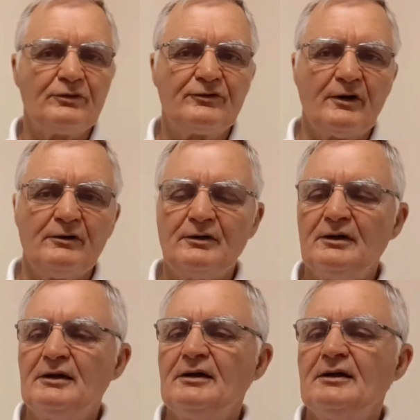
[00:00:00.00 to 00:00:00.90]
So
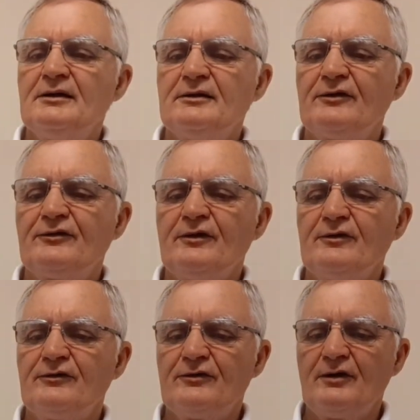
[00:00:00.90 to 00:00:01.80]
this
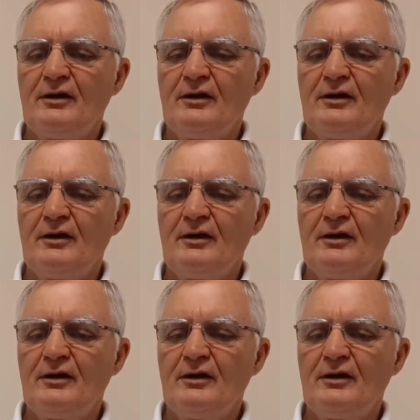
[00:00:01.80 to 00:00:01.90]
is